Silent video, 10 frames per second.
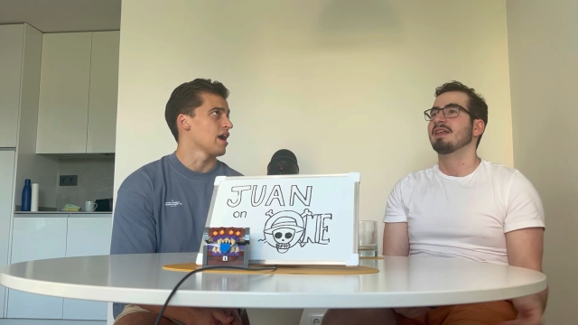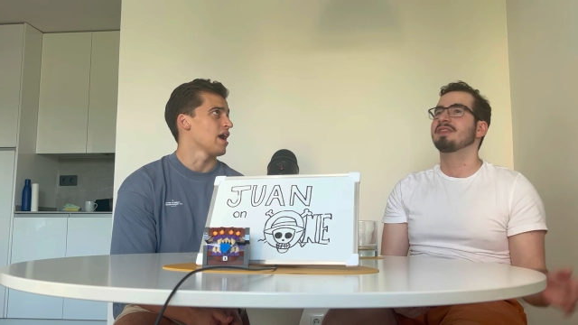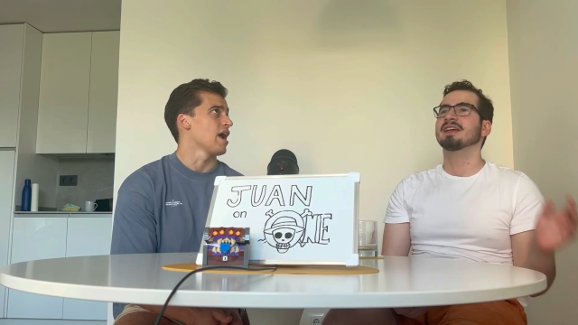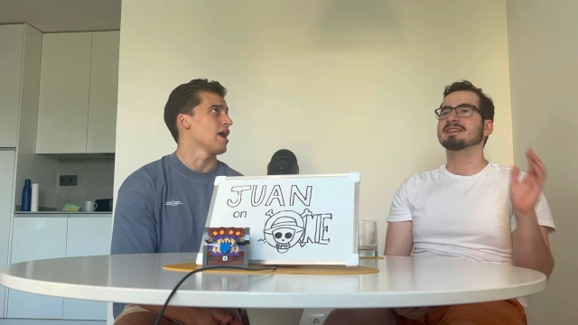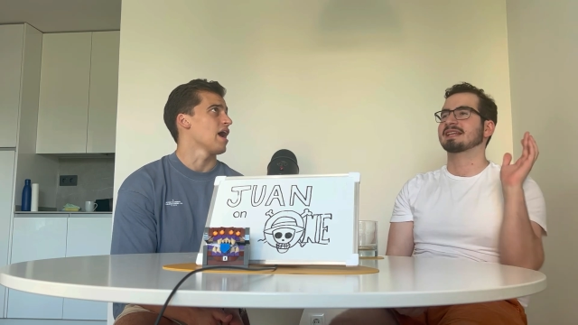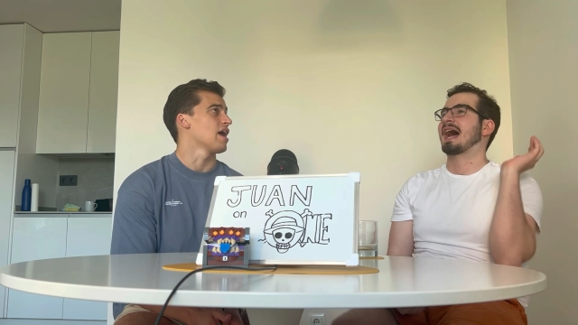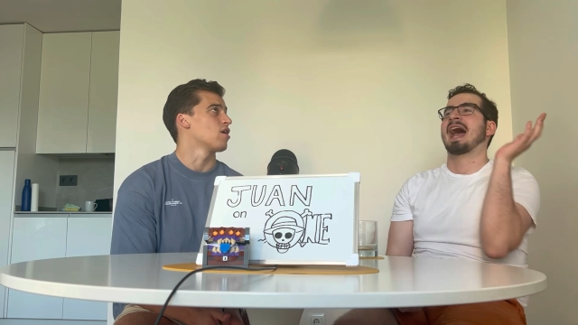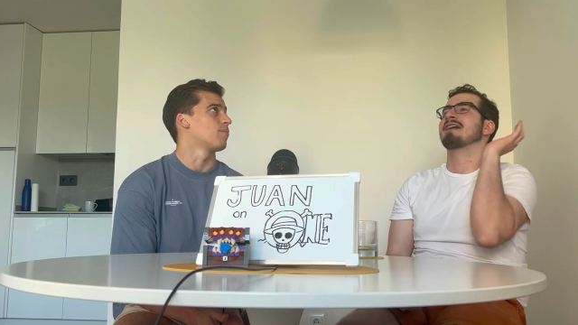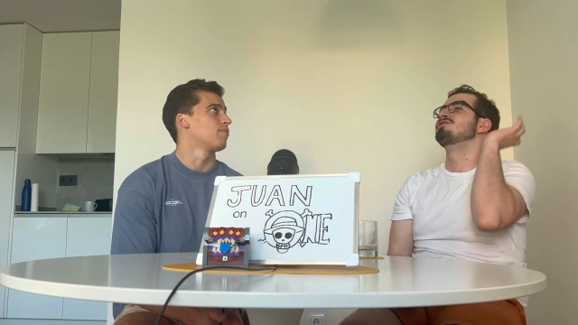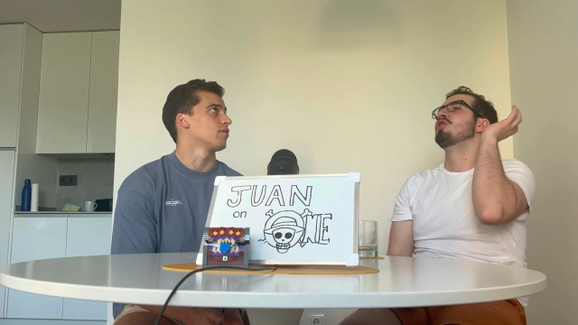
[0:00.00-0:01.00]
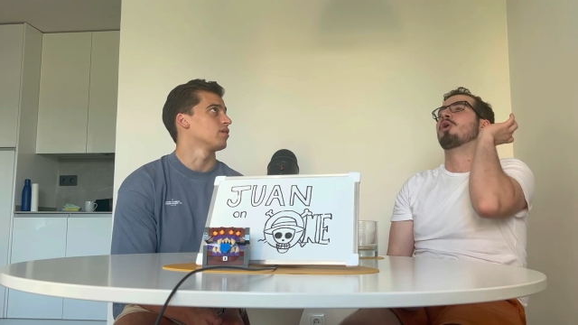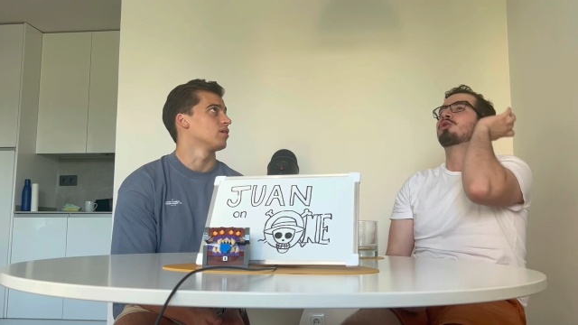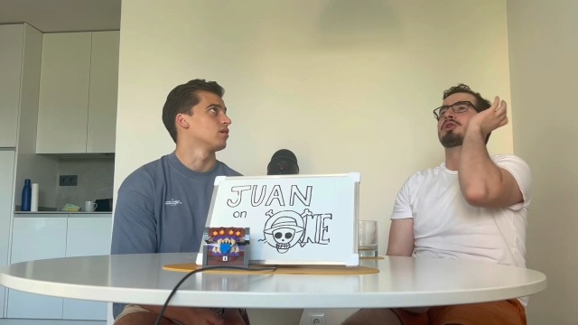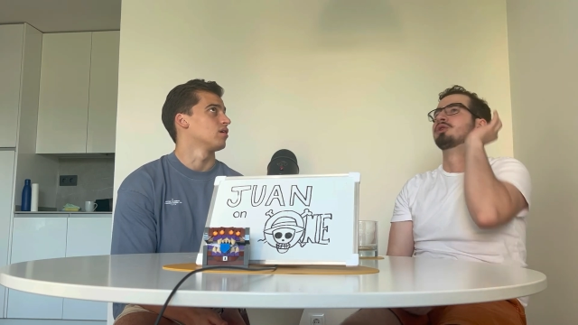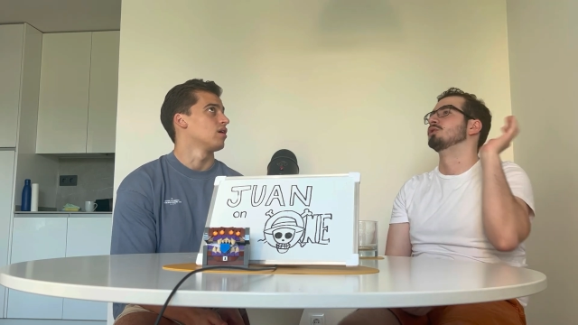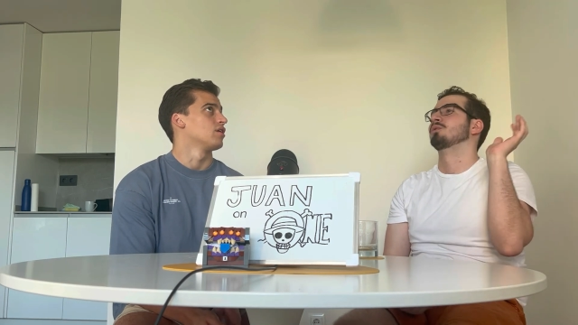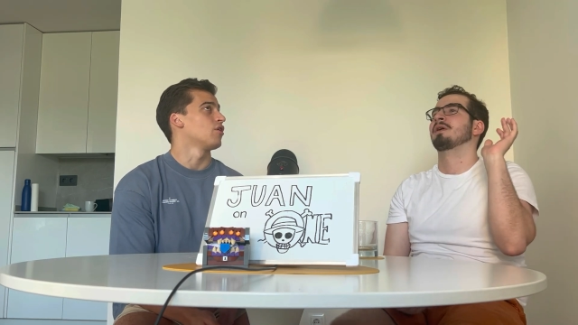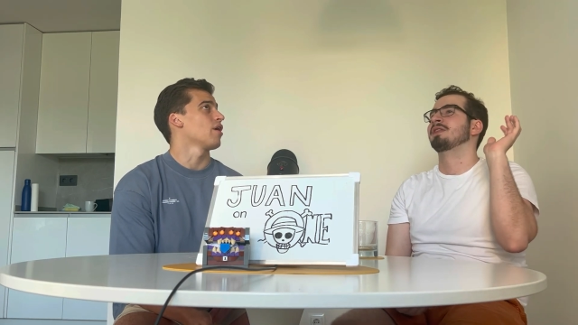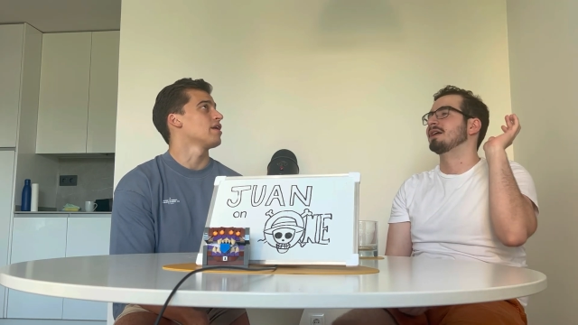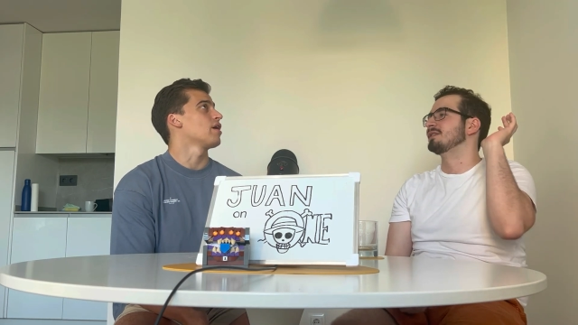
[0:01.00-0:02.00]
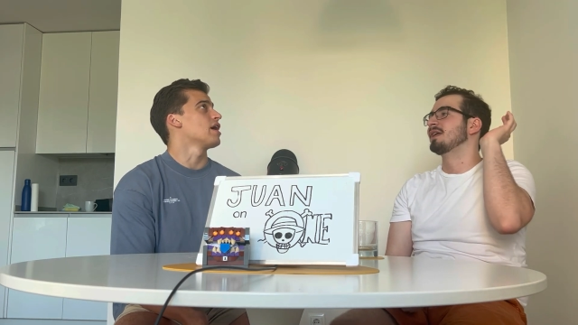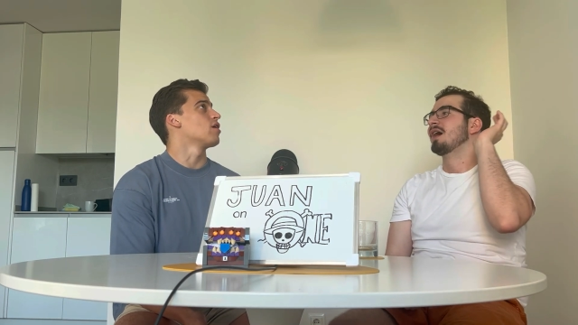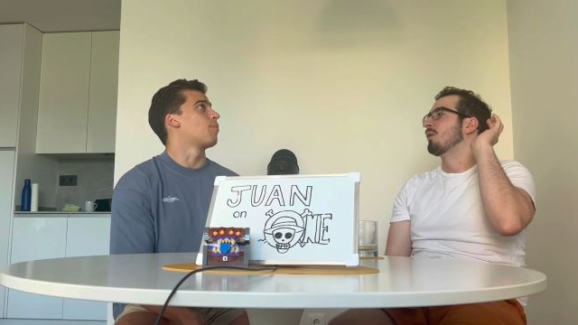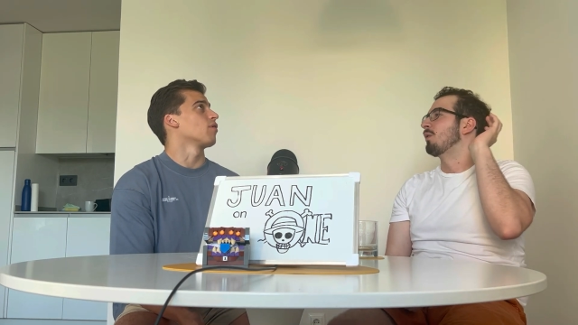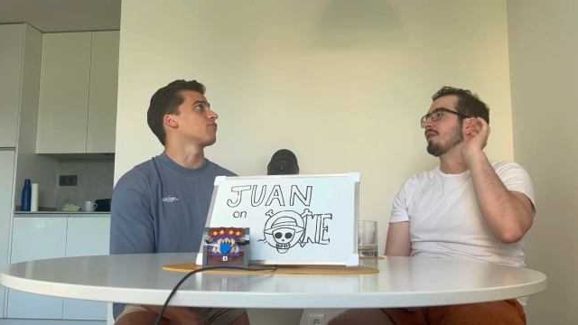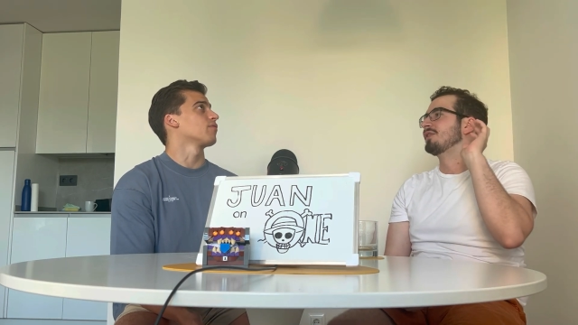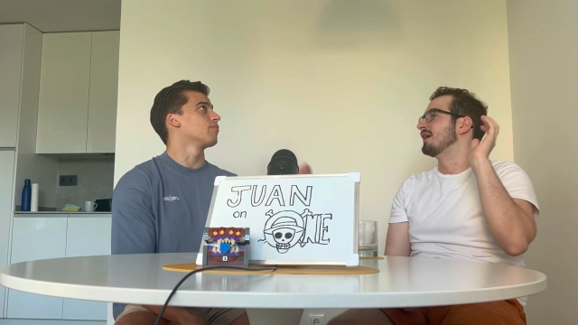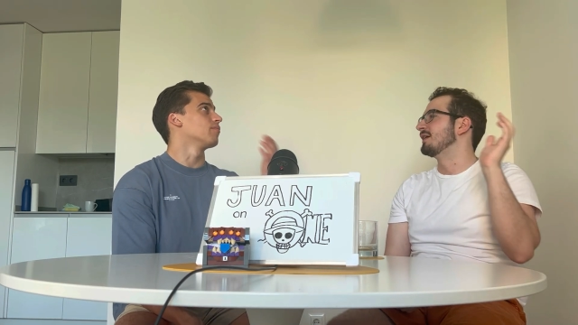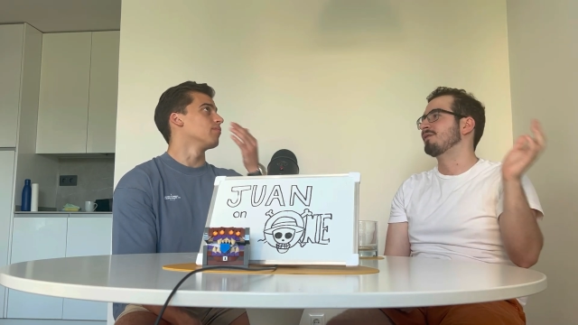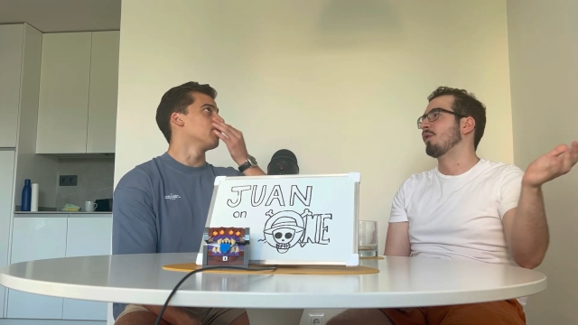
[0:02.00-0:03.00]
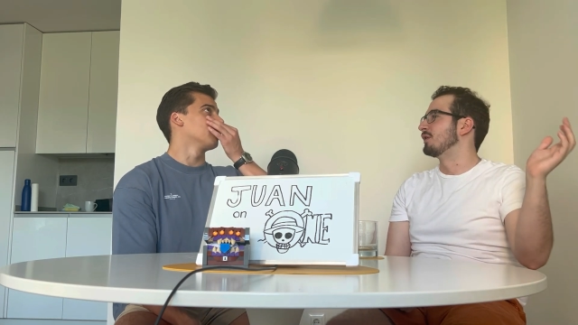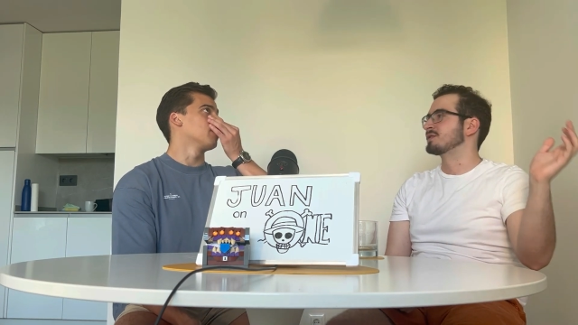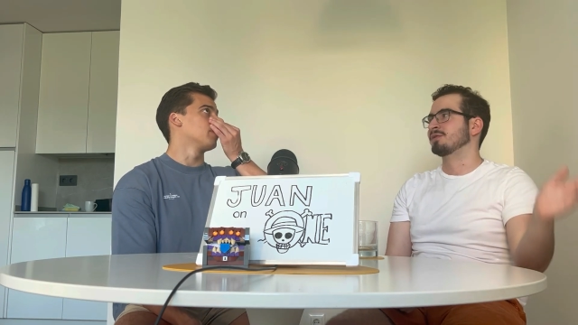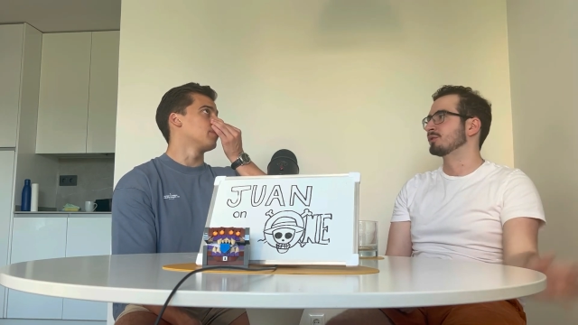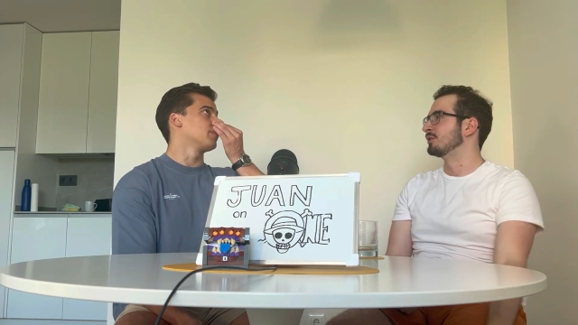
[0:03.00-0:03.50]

Speaker 1: and, the thing is like I have no clue what, no, the, and, and what the forest fruit.